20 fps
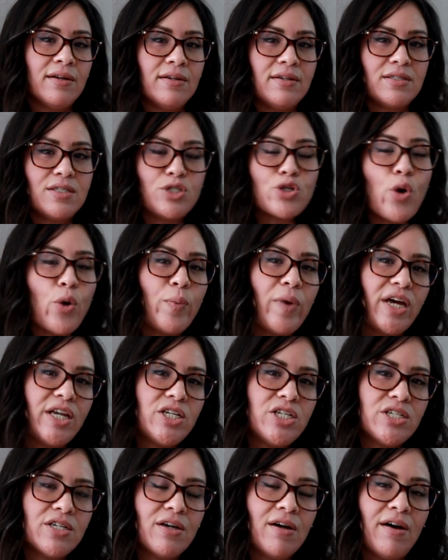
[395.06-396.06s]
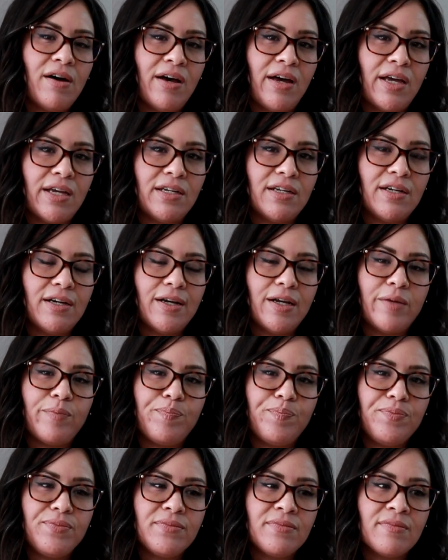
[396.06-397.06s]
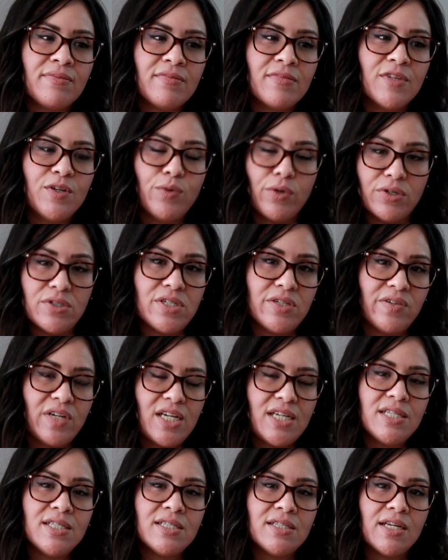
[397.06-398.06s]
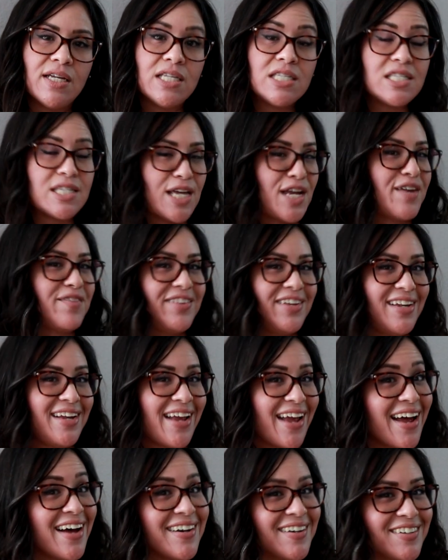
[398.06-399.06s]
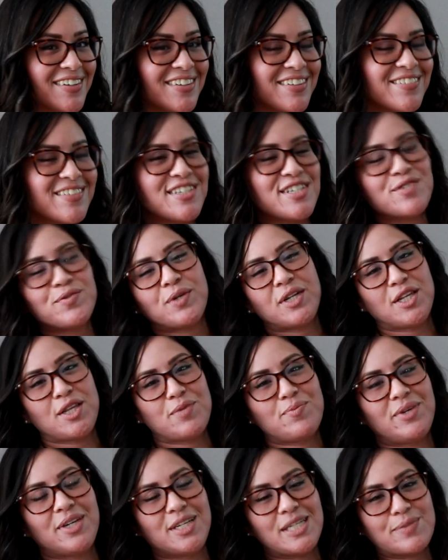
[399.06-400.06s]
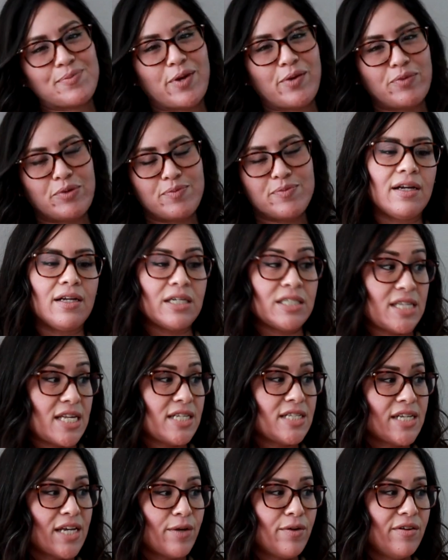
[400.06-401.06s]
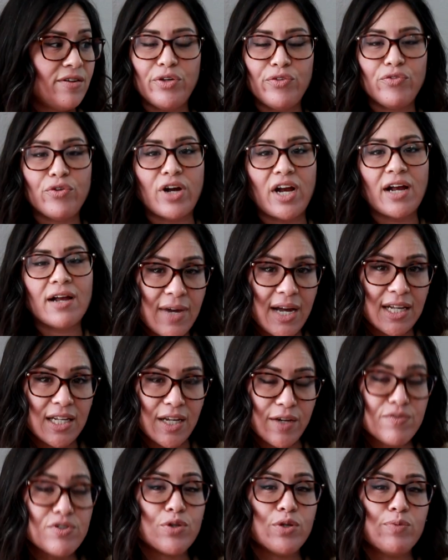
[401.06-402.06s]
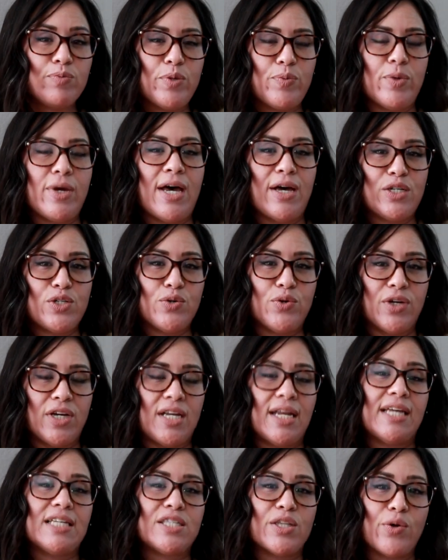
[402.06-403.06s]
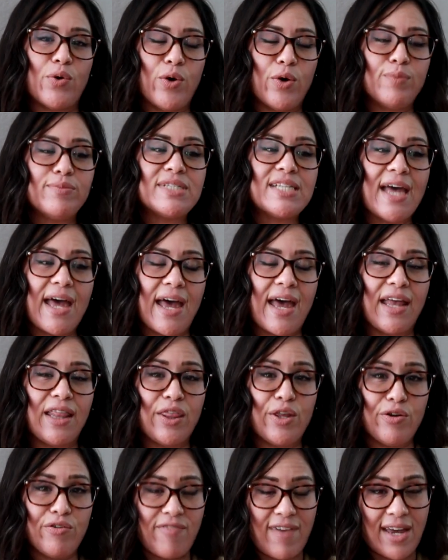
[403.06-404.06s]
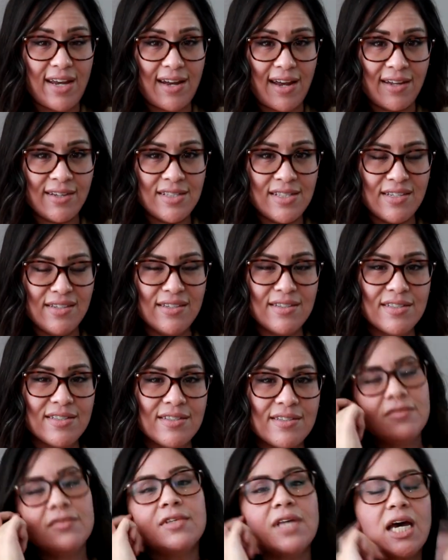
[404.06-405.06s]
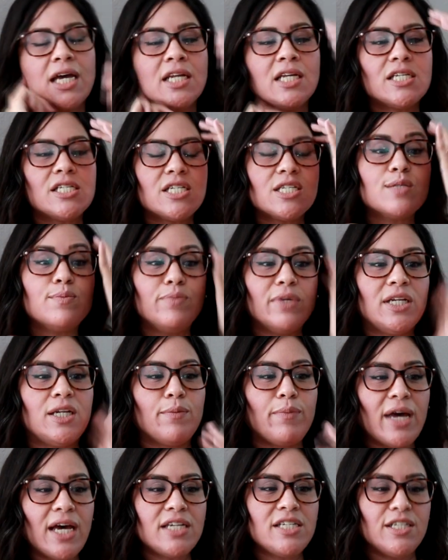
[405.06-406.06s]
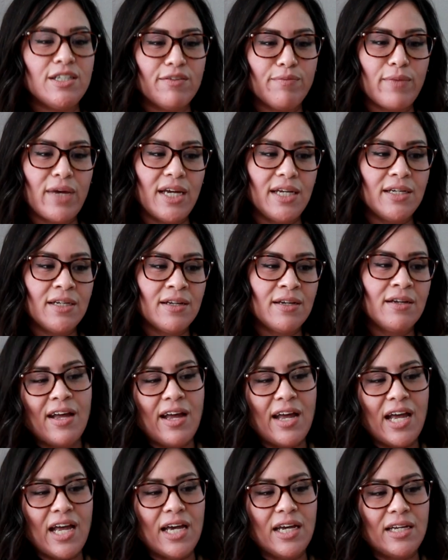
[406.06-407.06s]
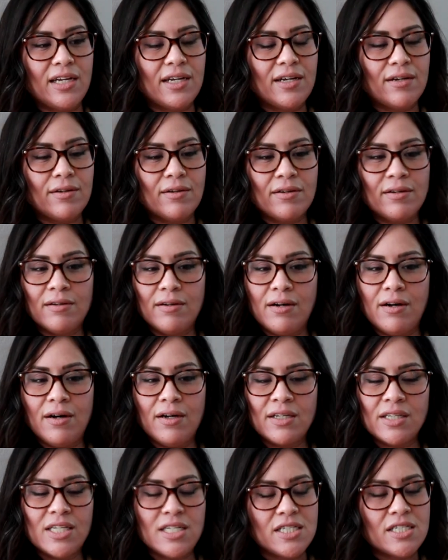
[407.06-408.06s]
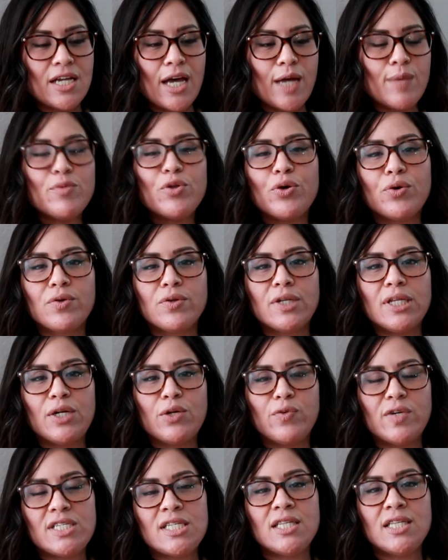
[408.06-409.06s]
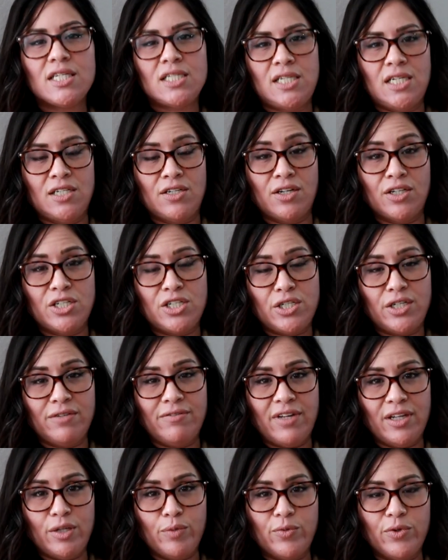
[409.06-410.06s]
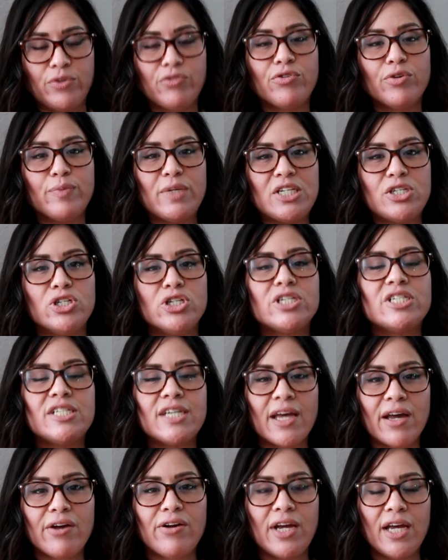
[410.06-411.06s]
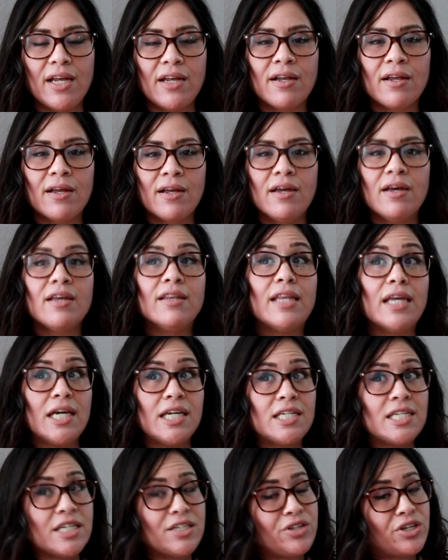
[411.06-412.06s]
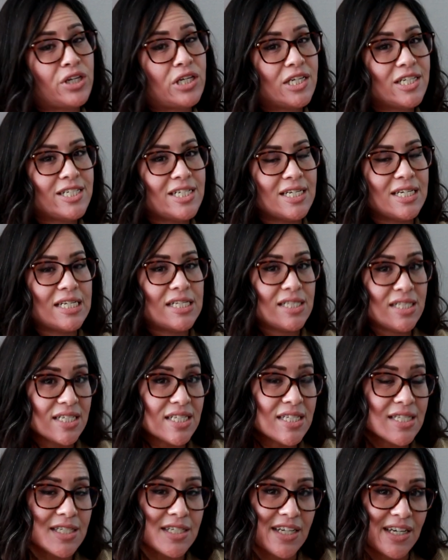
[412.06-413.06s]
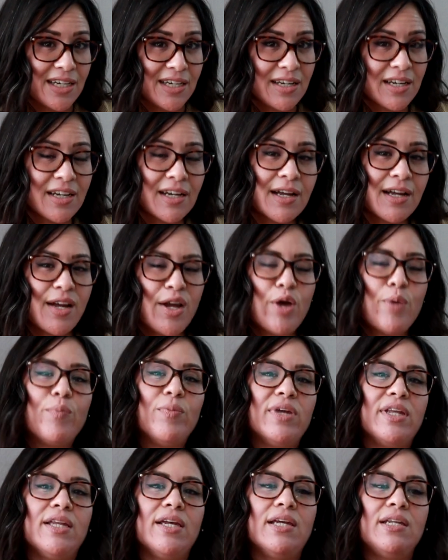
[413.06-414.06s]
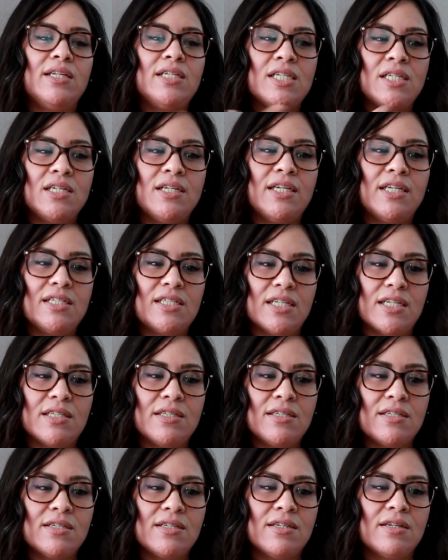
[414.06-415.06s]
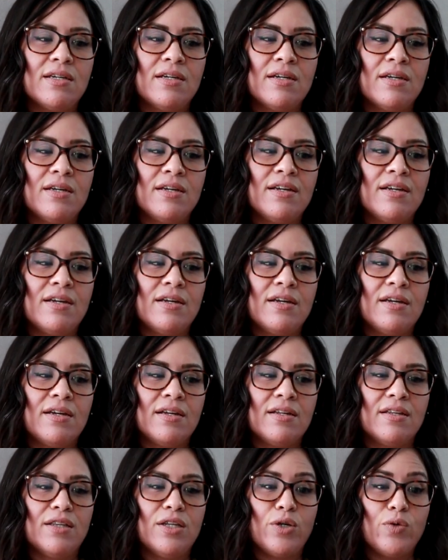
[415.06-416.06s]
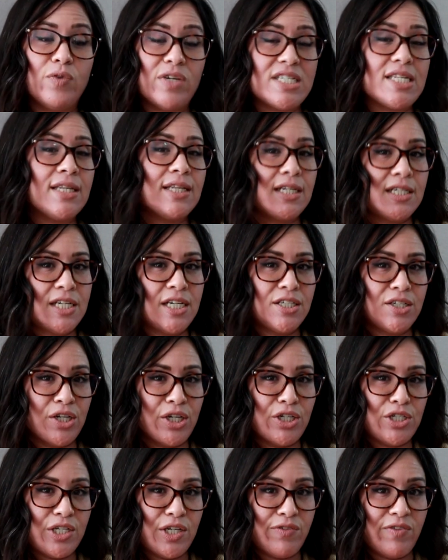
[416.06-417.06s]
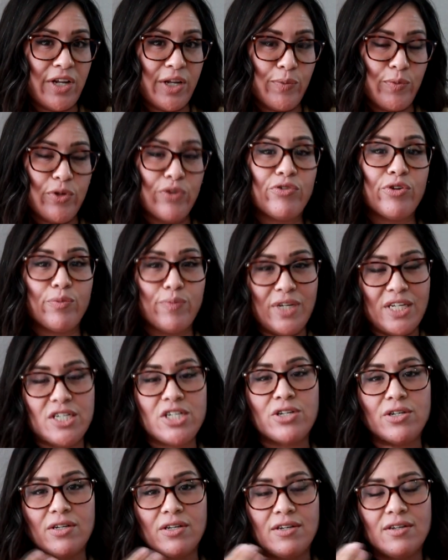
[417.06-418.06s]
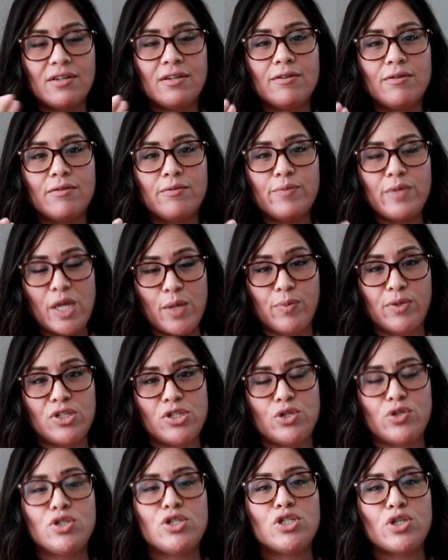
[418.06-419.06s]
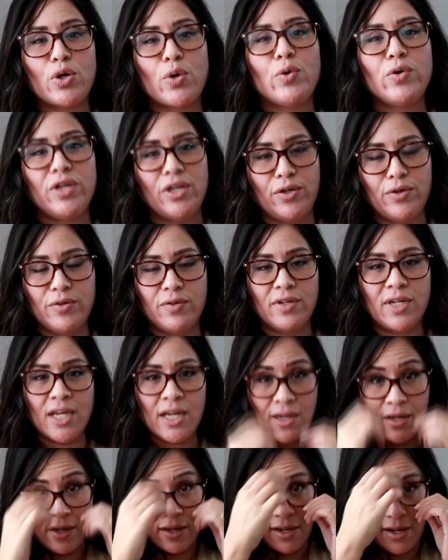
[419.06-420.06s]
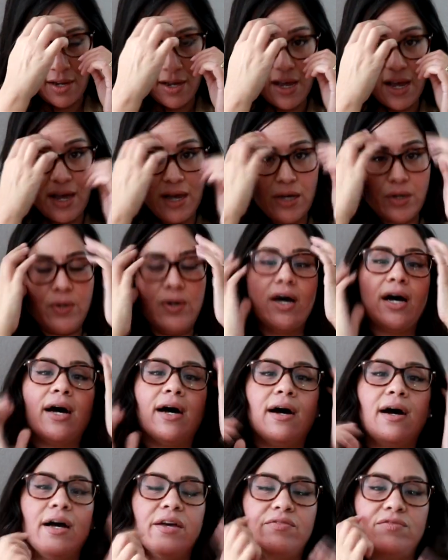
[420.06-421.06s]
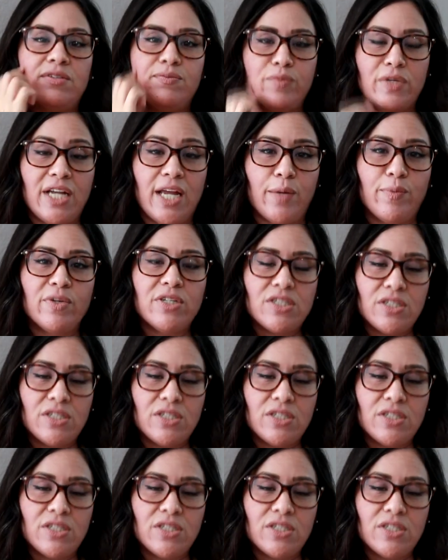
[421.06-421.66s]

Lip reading: so much on groceries instead of eating out, which is one of the biggest problems. As I said before, I love showing people how to organize their homes and their finances. And it's just been a passion of mine. And all this time though, there wasn't the technology available for me to share it. The technology existed, but it didn't exist. There wasn't the technology available for me to be able to show you how I've been able